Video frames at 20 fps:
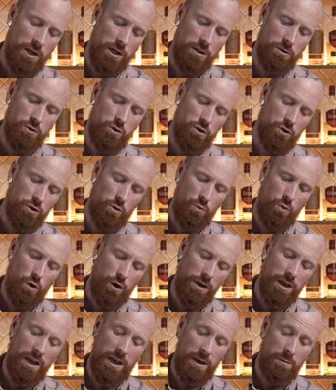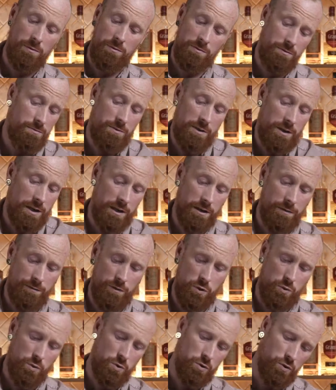dilution you want in the
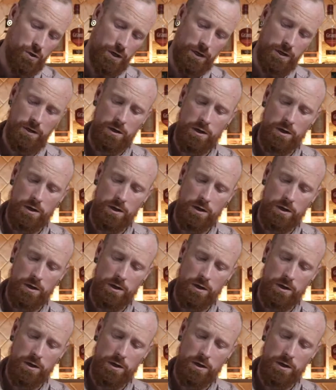individual drink.